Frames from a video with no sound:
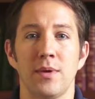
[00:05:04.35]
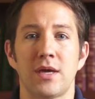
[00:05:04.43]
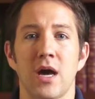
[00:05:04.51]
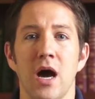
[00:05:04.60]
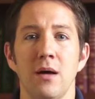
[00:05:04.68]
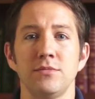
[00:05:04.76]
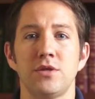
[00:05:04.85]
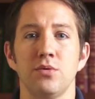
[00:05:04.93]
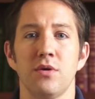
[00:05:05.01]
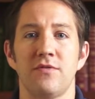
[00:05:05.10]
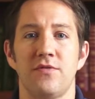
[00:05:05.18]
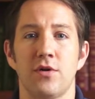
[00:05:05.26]
we come
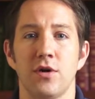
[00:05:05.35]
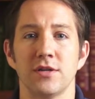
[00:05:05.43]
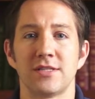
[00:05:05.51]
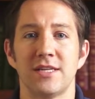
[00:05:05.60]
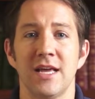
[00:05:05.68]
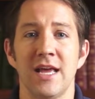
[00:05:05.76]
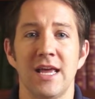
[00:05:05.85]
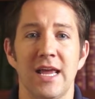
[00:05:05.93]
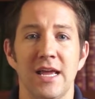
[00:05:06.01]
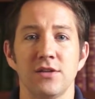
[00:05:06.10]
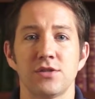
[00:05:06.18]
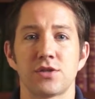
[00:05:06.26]
to a verse
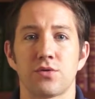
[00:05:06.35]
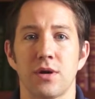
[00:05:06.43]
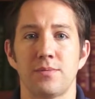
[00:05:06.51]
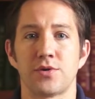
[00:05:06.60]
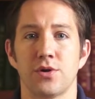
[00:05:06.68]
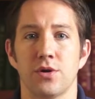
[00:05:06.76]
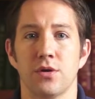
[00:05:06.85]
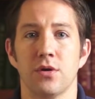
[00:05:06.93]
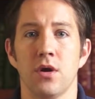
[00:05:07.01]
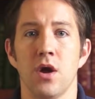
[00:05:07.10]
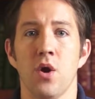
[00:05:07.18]
in Scripture,